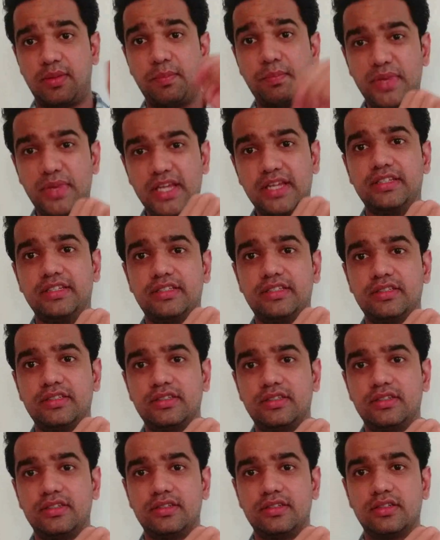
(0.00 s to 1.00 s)
meet.
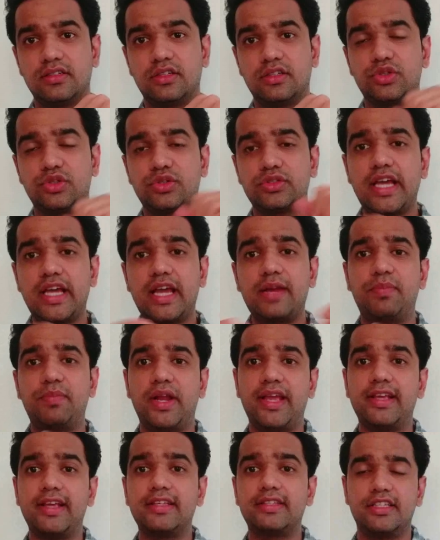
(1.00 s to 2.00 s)
So that
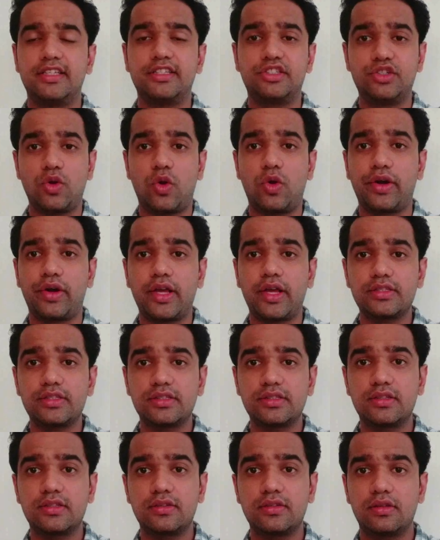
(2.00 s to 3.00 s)
place is known
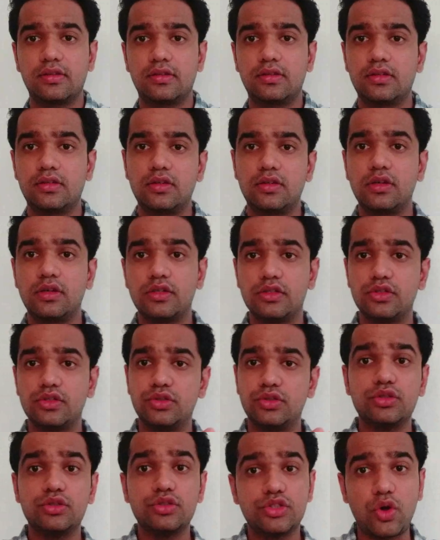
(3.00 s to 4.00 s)
as
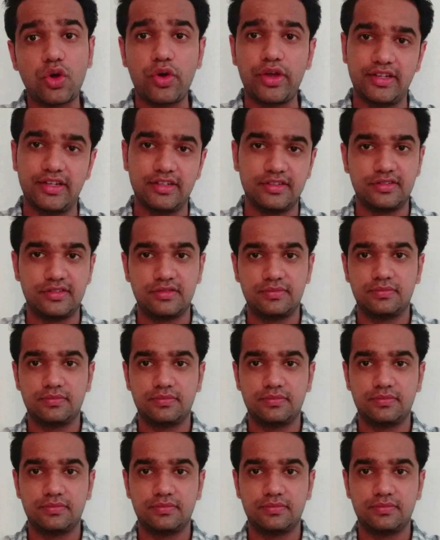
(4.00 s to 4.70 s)
joints.